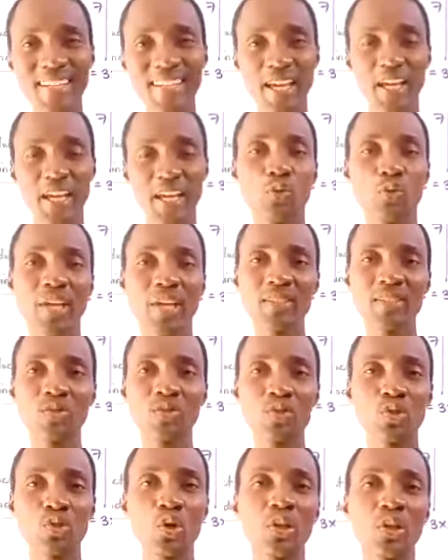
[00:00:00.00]
you get to
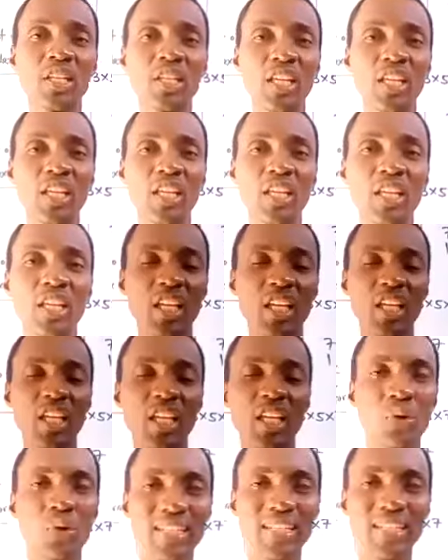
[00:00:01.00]
study in your
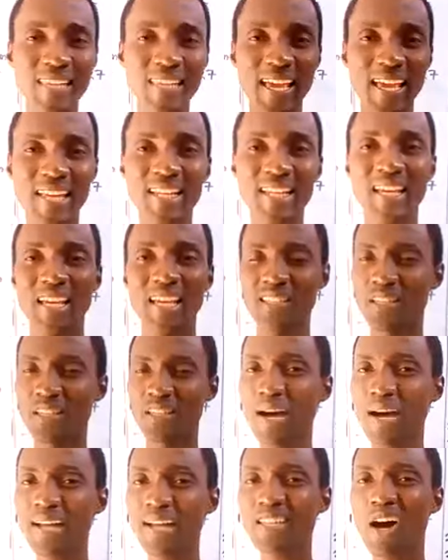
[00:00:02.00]
grade 10 is a
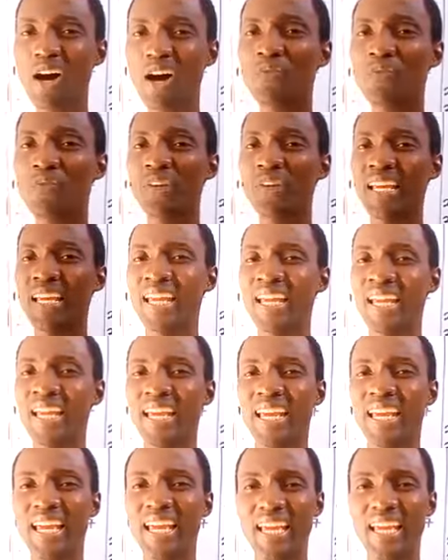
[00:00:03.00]
matter of
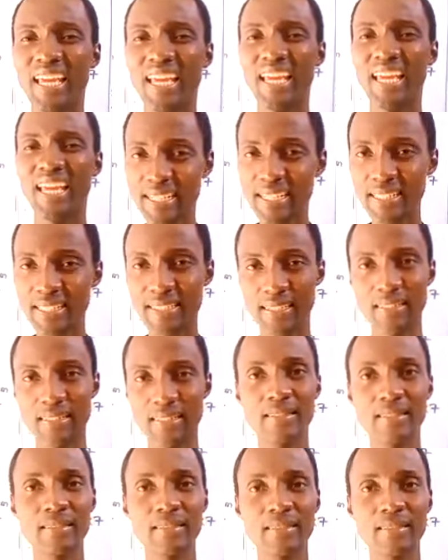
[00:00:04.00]

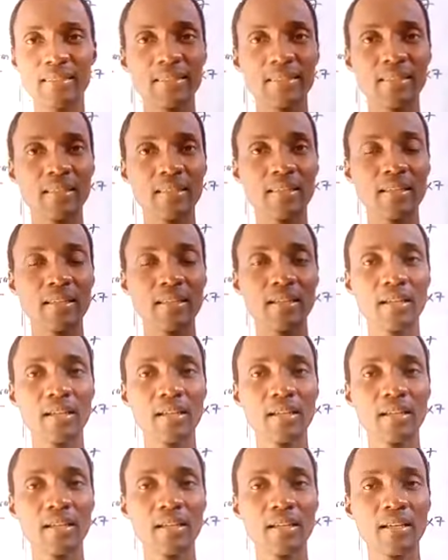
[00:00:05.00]
indices.
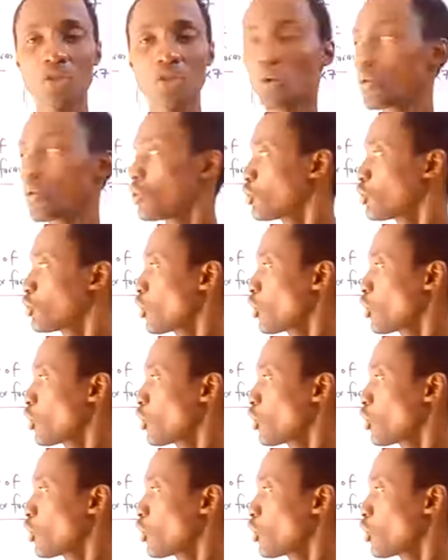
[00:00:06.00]
So your